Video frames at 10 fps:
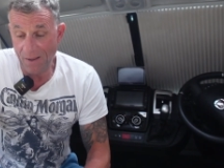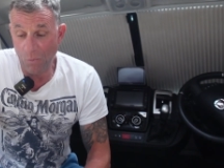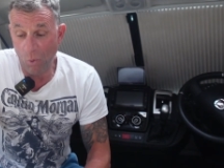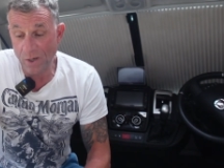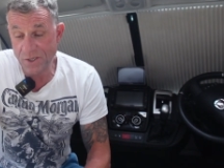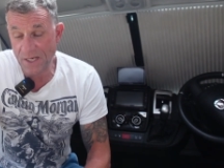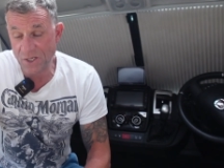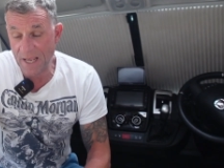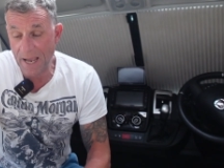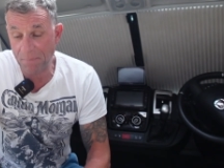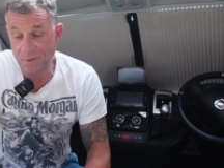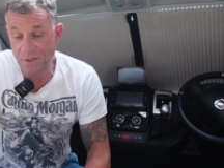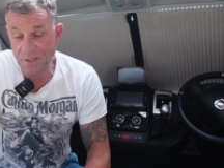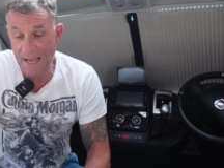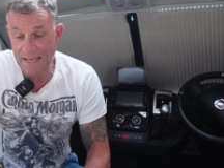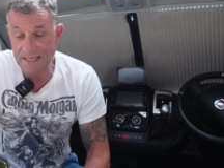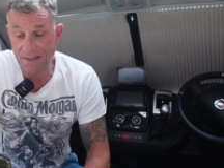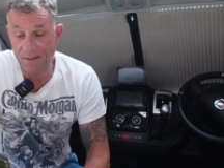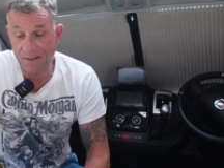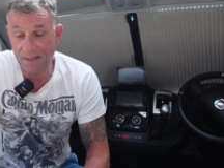what has actually happened
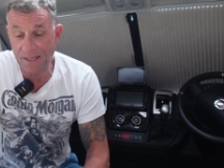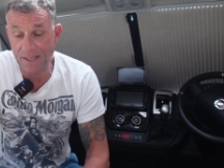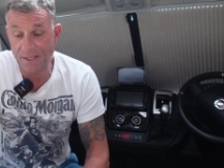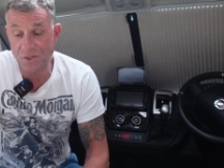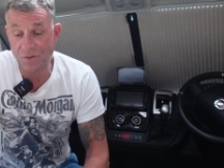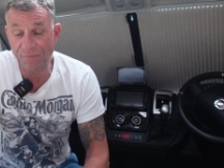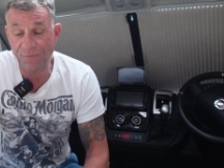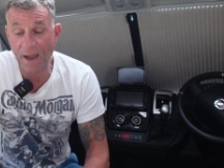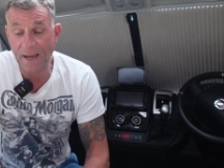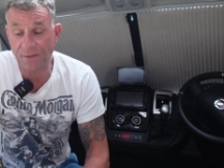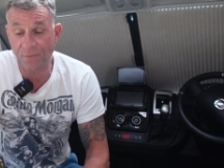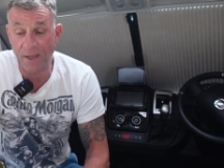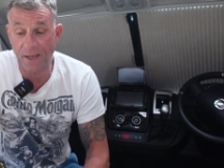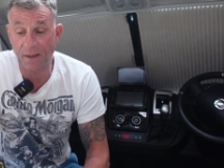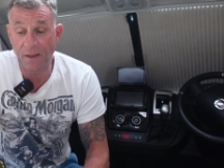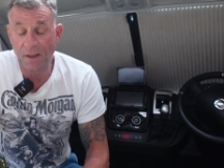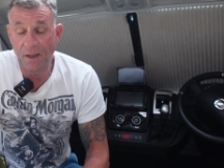today is the fact that